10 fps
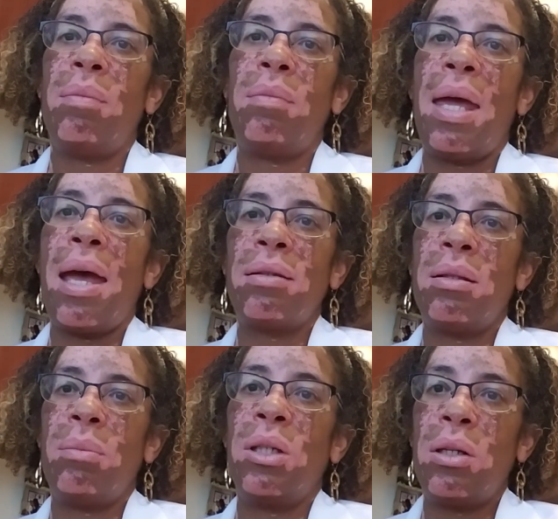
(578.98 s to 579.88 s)
ask
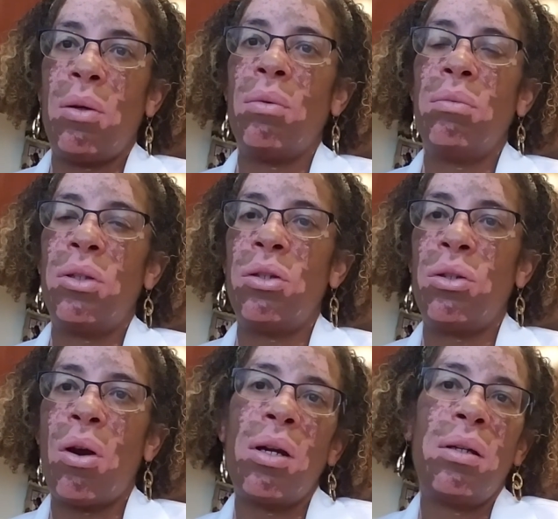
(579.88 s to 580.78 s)
them, to
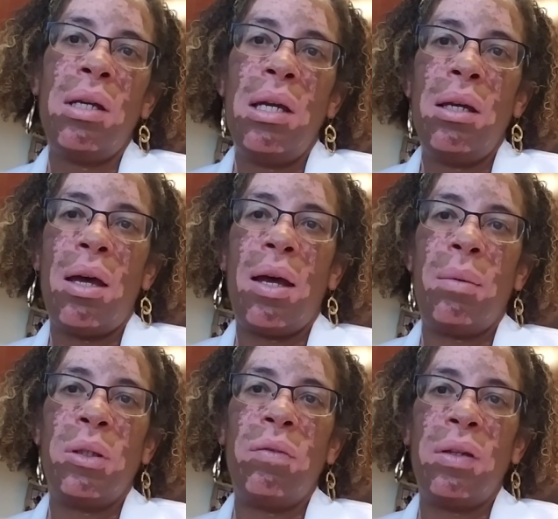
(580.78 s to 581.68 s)
start
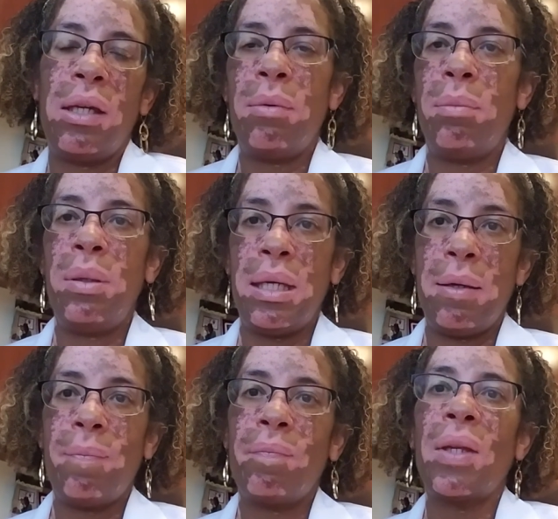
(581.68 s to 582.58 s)
UVB.
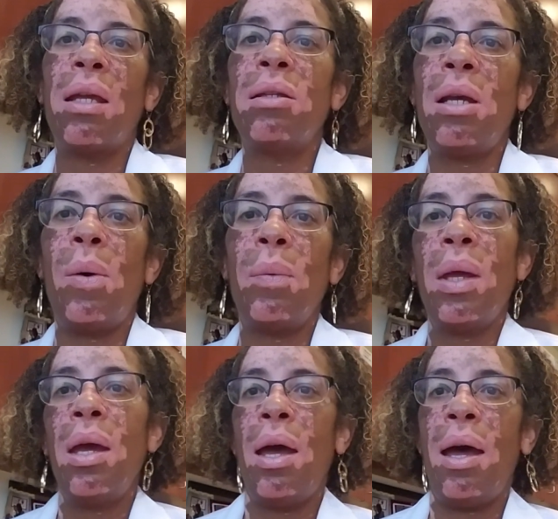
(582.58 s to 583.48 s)
So,
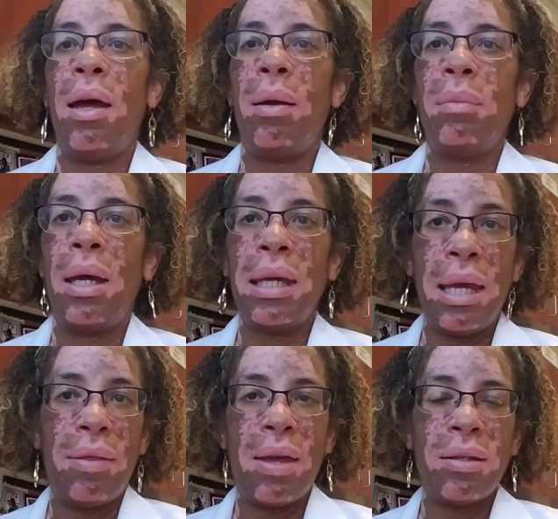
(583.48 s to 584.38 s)

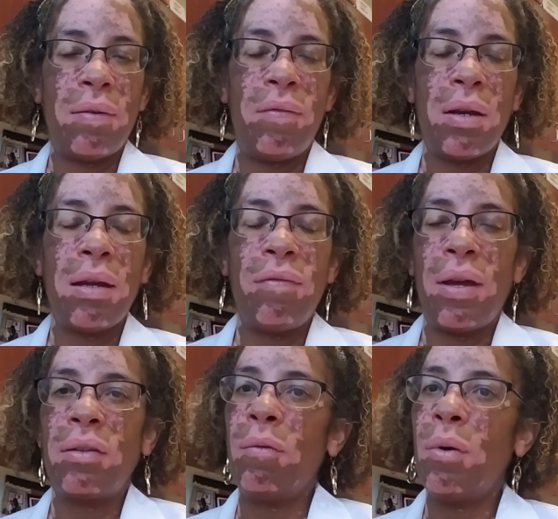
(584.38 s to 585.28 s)
again, that's a very
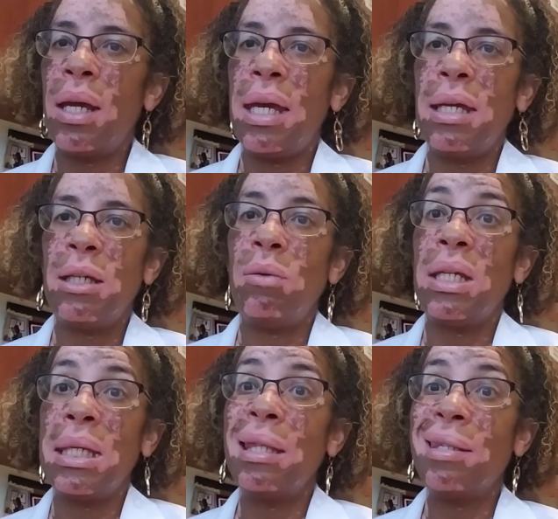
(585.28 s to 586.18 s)
effective way. You
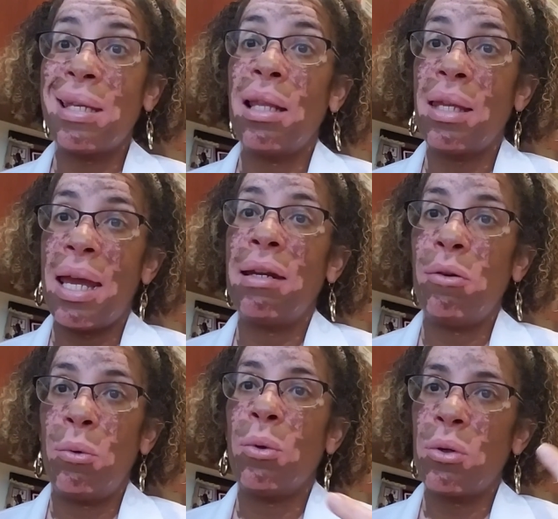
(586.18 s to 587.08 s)
need sunlight in
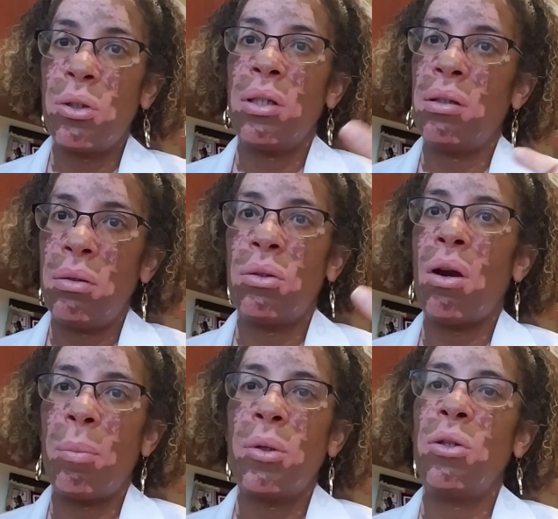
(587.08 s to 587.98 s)
order to
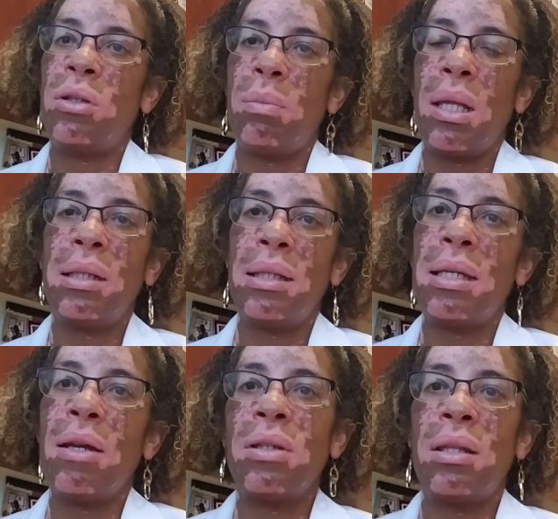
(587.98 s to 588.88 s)
start producing melanin
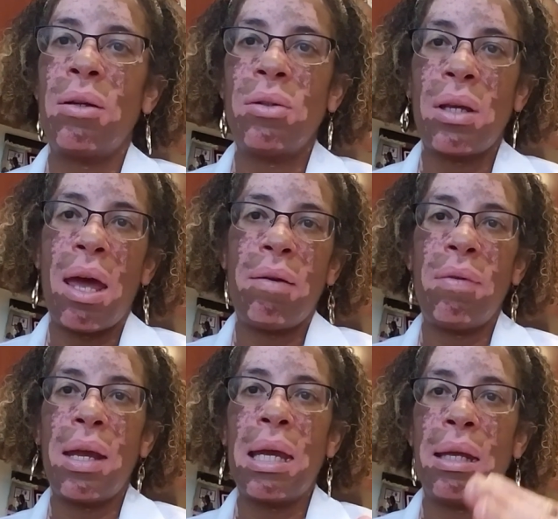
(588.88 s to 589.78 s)
cells, and there's kind of
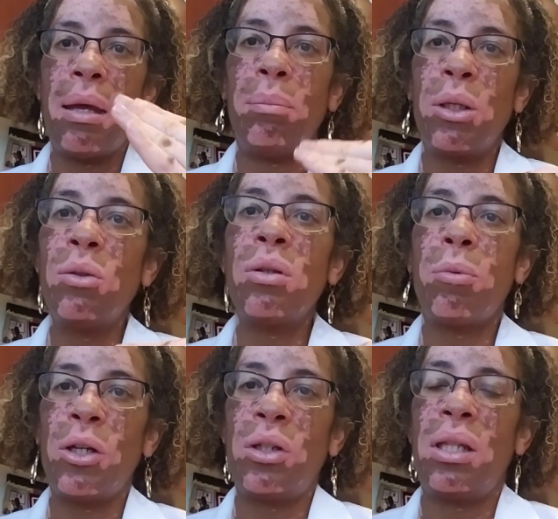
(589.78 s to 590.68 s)
like an immune
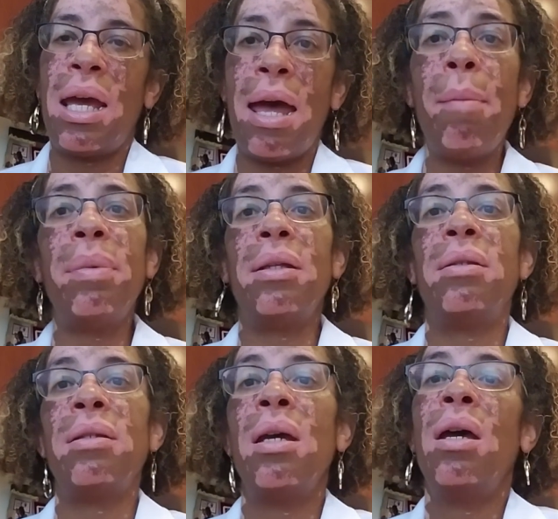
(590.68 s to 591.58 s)
suppression that happens